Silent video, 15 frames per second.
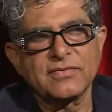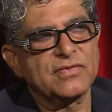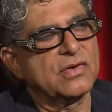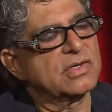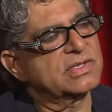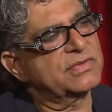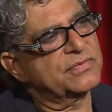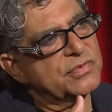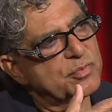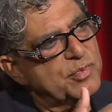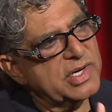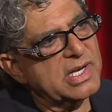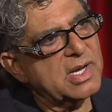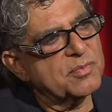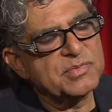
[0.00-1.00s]
Of course, if you
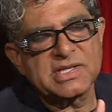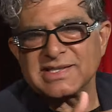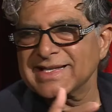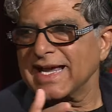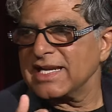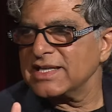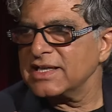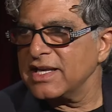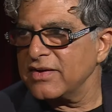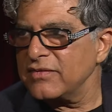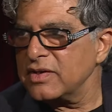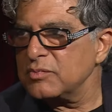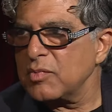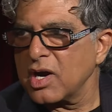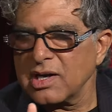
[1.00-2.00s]
bring up the
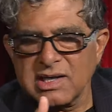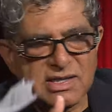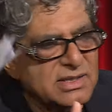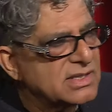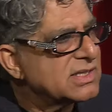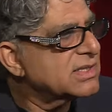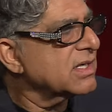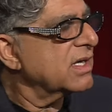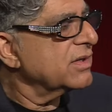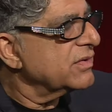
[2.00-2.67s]
Scandinavian yeah. model in this they're country,